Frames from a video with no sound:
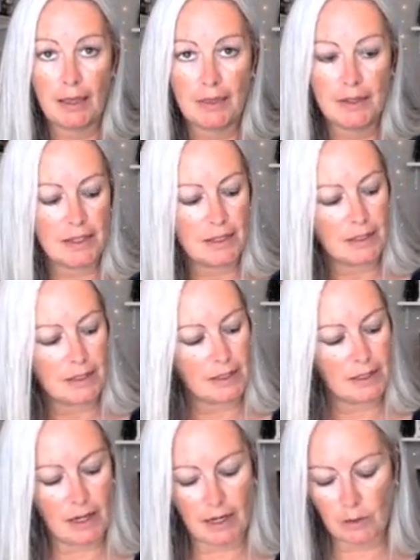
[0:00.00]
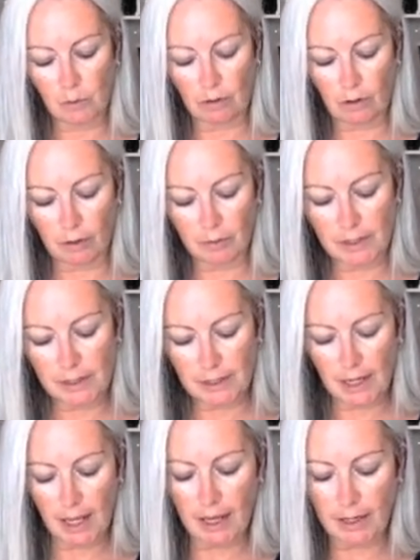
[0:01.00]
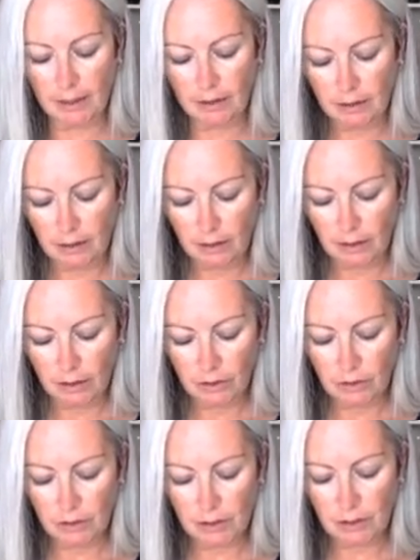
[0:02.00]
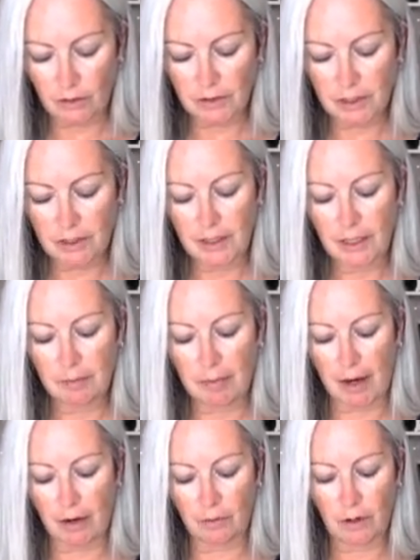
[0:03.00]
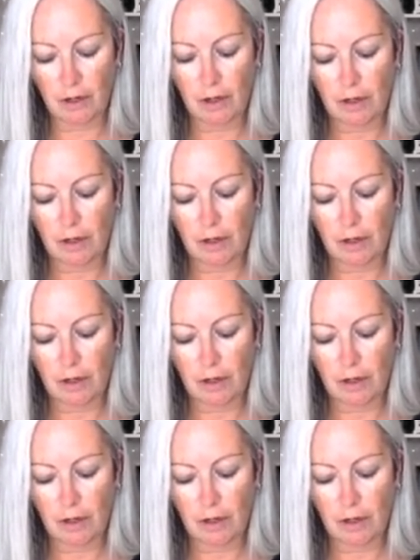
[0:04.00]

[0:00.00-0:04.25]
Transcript: this is the stage where I would say you start to think about